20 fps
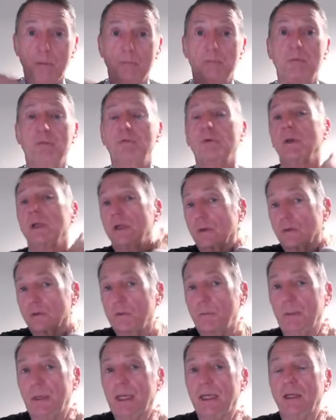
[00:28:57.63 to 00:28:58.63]
before you go
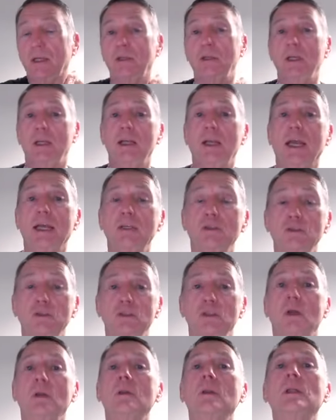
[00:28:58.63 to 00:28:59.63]
to bed, and your neck and
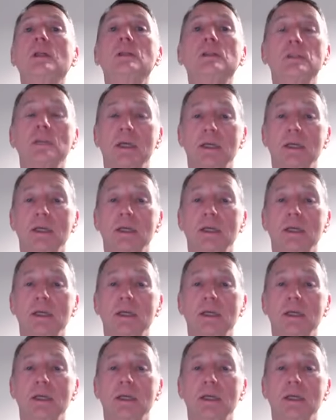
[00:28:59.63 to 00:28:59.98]
shoulders.